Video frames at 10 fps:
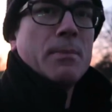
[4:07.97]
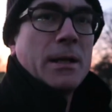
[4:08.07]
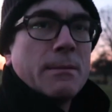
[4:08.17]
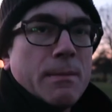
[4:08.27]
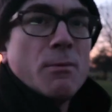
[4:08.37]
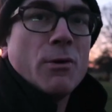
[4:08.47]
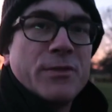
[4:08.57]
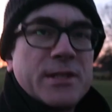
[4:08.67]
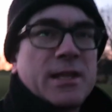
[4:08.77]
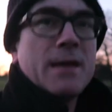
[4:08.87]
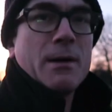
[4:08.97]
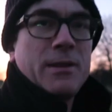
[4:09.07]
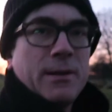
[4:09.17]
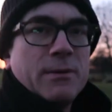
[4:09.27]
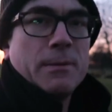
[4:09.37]
But it'll be more of the same, I
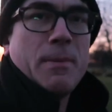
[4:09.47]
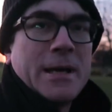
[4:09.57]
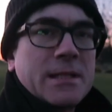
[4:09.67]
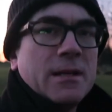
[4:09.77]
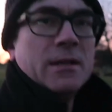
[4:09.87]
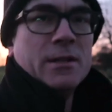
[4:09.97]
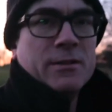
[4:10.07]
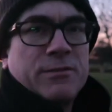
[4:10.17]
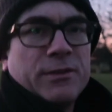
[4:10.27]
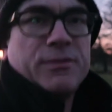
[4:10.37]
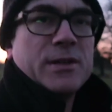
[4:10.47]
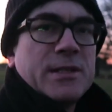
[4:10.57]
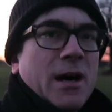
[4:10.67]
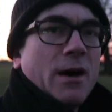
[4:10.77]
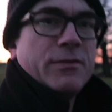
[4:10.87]
think, with the Basque for the
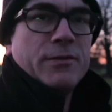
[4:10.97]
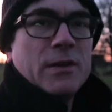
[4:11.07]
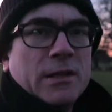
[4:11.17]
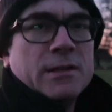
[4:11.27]
first half of